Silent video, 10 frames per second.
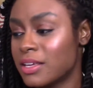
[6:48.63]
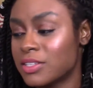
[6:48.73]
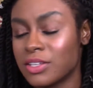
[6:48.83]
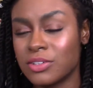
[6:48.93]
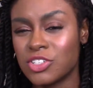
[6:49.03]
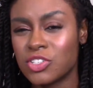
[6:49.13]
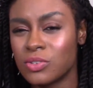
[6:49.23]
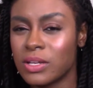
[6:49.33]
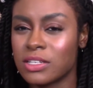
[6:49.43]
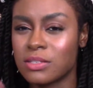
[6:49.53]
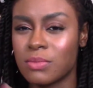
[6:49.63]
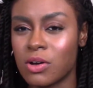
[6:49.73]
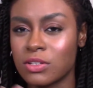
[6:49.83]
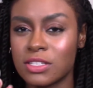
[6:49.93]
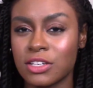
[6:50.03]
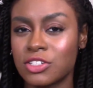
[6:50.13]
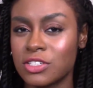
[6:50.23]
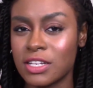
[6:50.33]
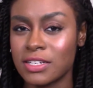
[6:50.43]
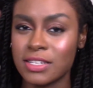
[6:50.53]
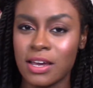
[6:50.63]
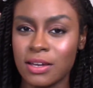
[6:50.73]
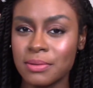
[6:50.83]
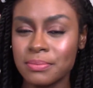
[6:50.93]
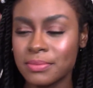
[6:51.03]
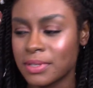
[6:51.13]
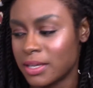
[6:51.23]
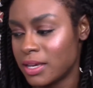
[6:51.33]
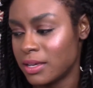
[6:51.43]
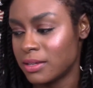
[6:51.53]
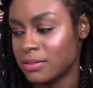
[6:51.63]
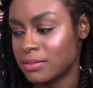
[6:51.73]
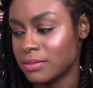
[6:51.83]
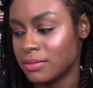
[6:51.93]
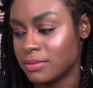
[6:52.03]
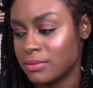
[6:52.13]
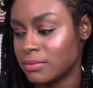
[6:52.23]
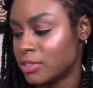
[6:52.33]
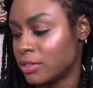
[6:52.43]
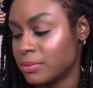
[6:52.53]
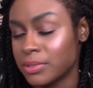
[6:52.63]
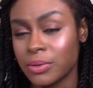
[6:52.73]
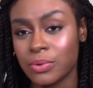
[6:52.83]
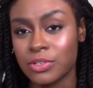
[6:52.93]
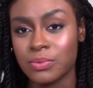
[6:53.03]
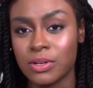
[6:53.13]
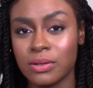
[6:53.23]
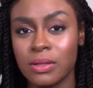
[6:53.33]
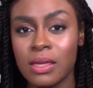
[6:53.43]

So just do like small sections at a time, and you know, it works well.